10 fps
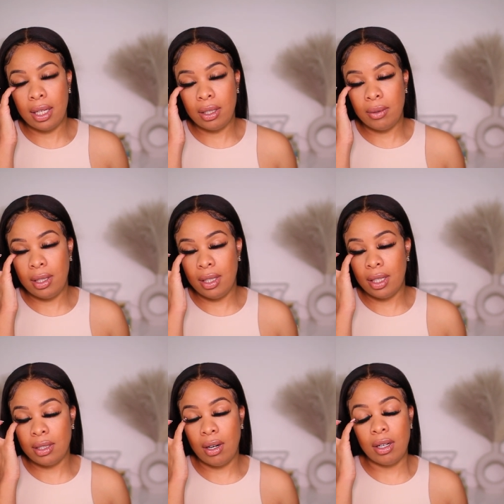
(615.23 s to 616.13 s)
Like you,
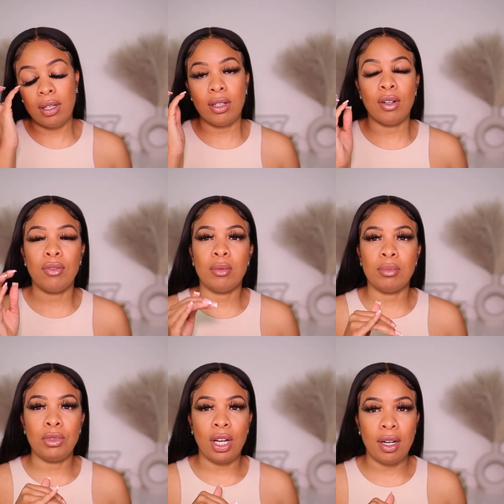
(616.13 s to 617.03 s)
it's harder to go
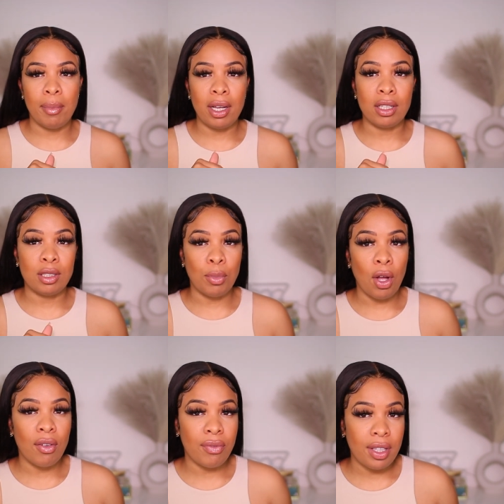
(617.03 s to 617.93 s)
from trying to make a
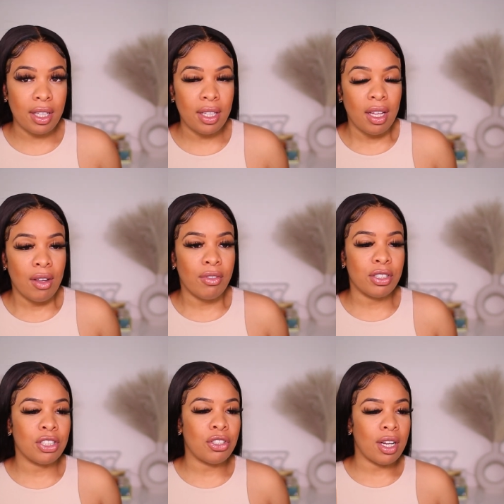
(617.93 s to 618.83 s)
small fit
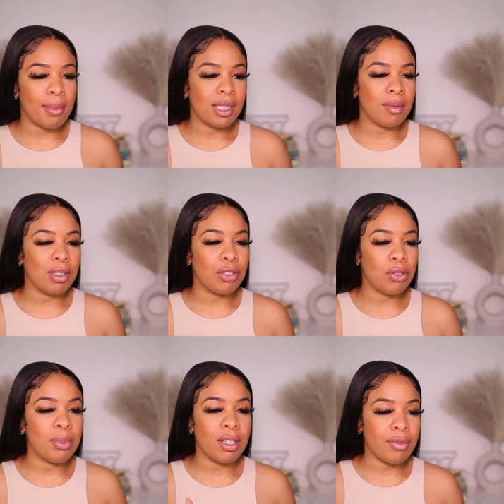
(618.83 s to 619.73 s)
versus trying to make something
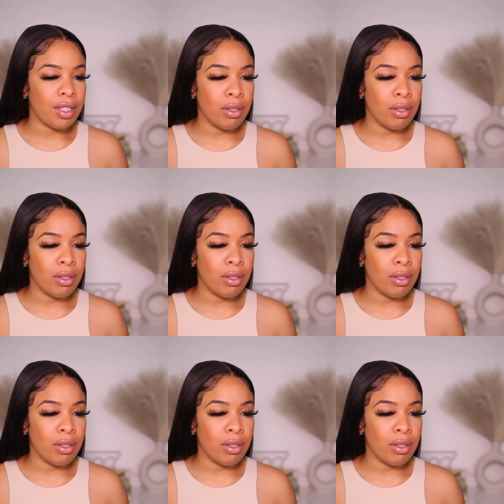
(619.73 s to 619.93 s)
too big fit.